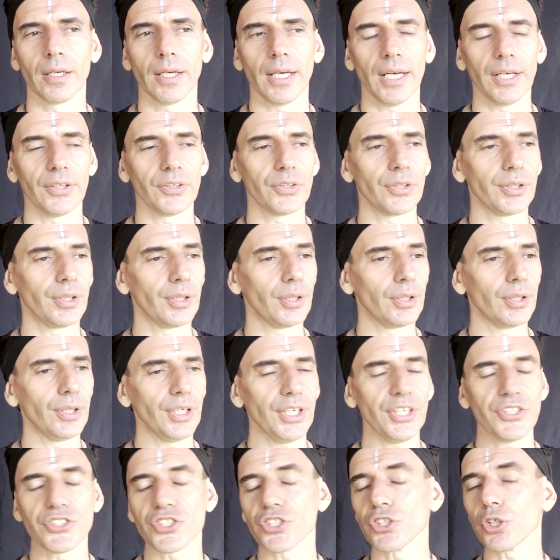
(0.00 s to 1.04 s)
And uh,
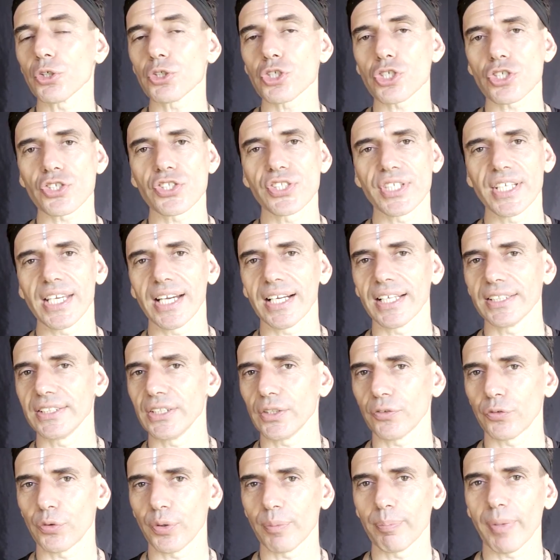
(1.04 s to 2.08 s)
it's not just the
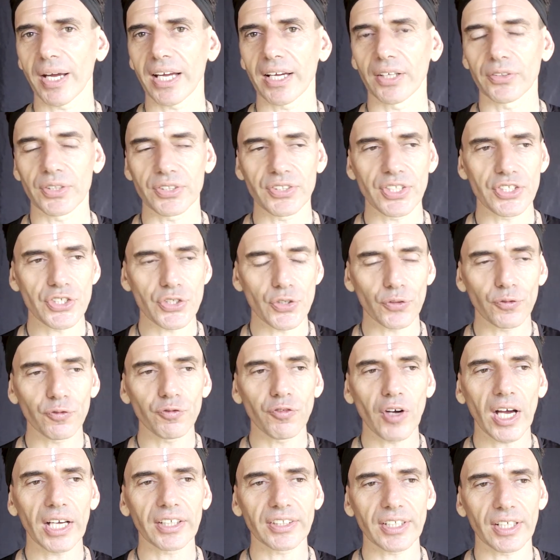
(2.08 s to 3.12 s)
idea of rebound, it is the
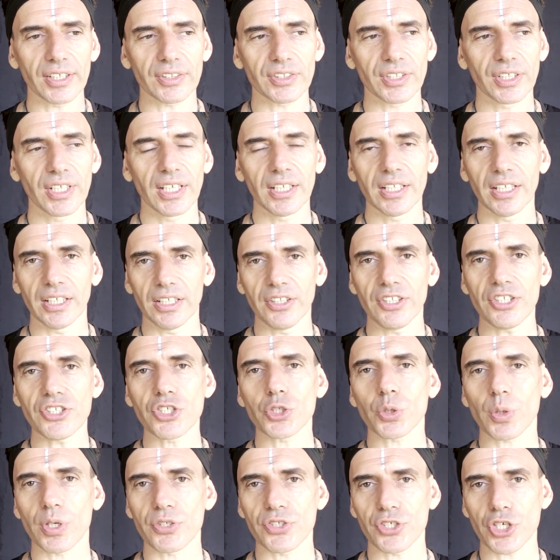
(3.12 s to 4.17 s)
fact that in this
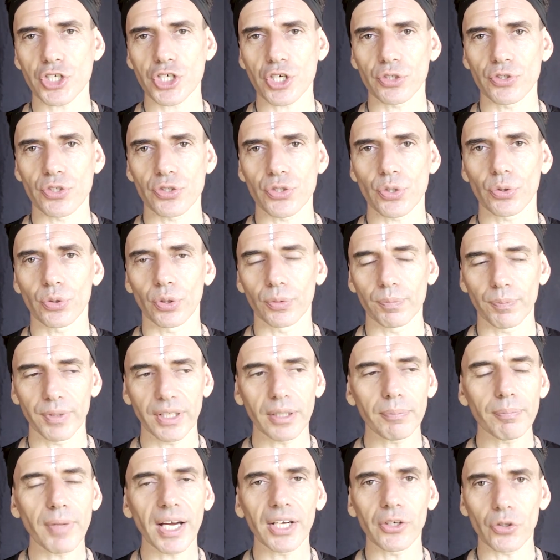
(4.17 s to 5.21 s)
transition zone,
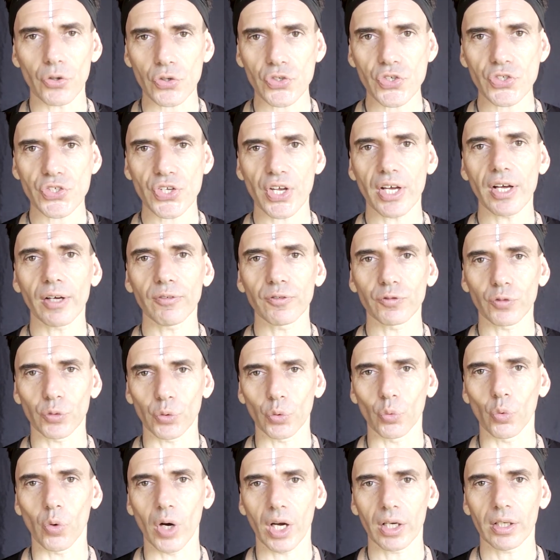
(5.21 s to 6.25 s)
being by yourself
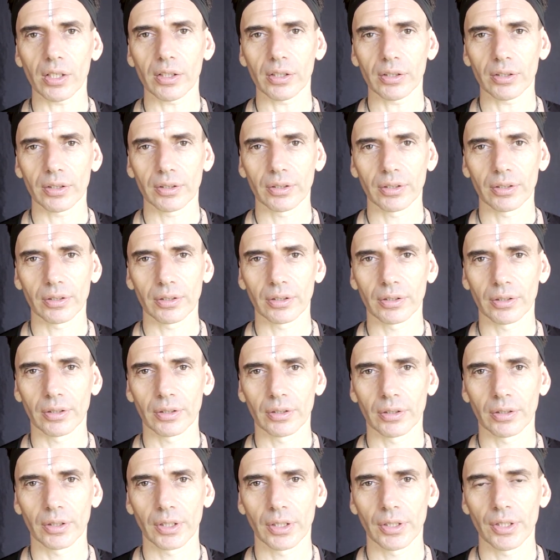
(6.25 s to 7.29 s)
for a while
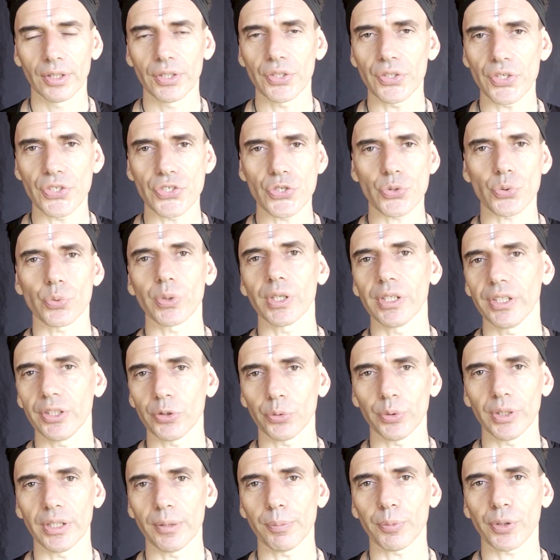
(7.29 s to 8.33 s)
is really,
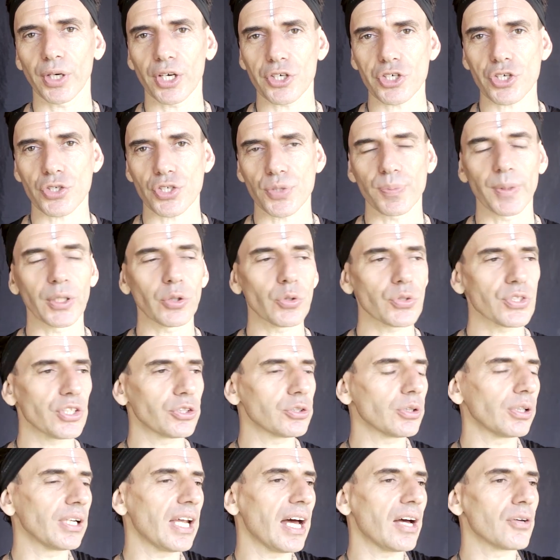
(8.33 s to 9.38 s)
really precious because
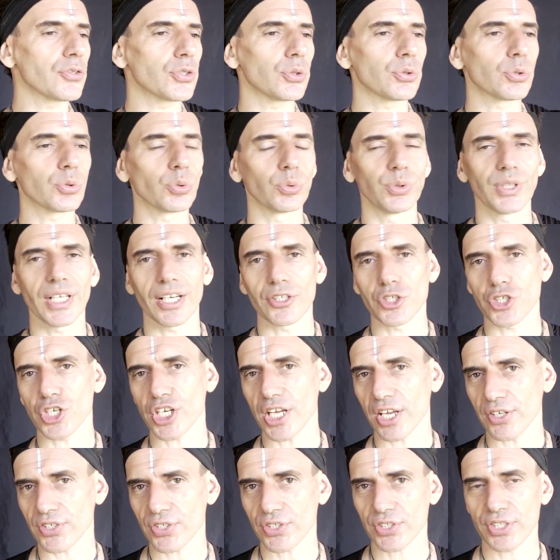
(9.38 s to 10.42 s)
it allows you to
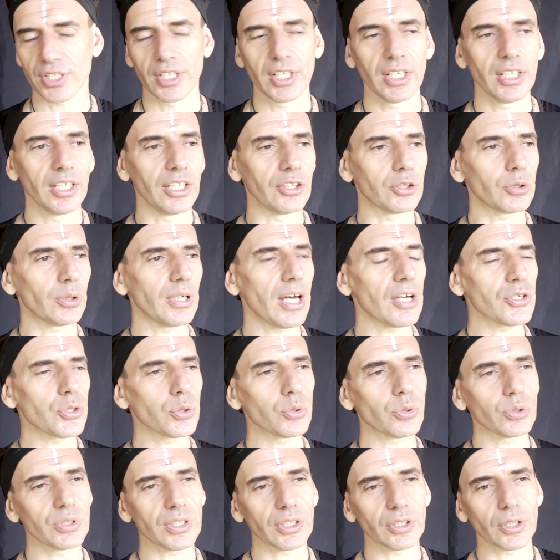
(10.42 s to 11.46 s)
digest. It allows
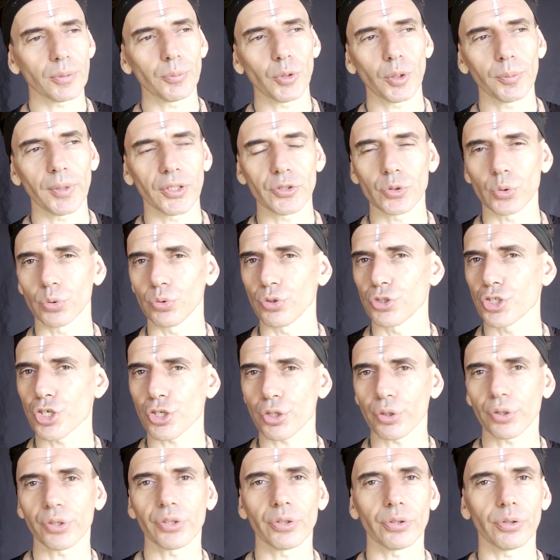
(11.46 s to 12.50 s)
you to take a moment to
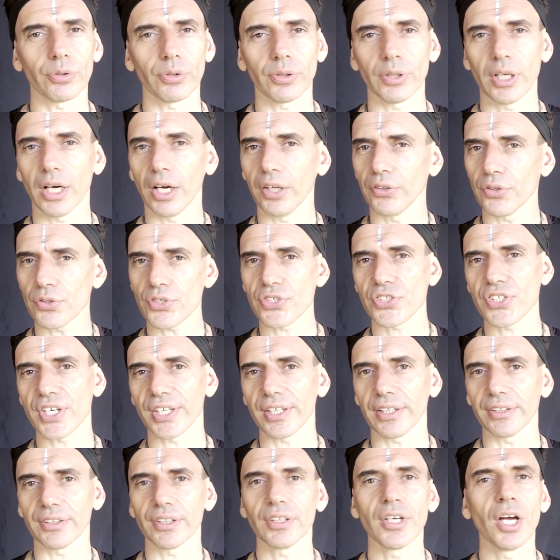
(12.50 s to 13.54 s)
journal,
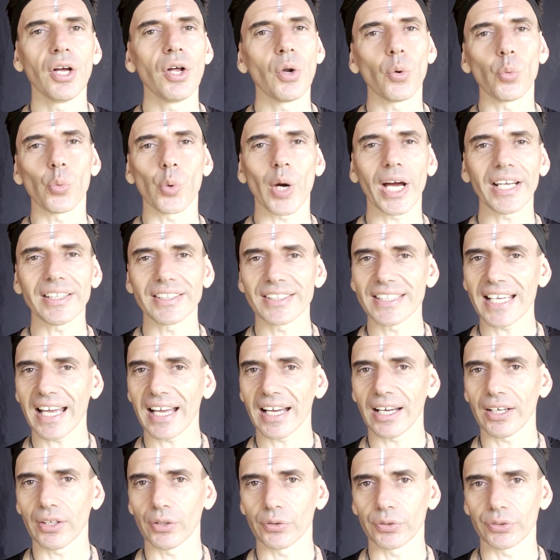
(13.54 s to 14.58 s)
understand, write
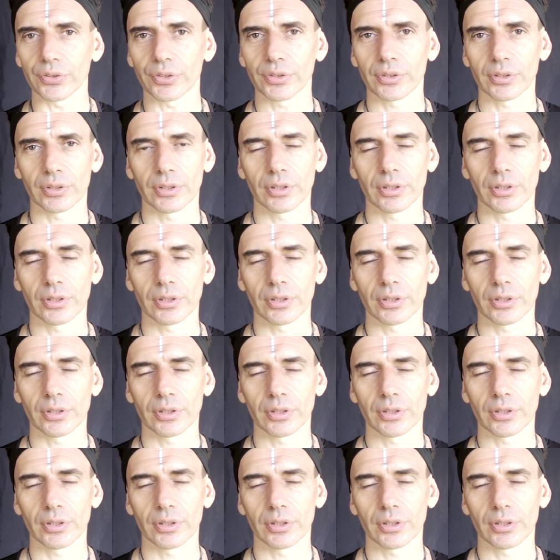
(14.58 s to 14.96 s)
down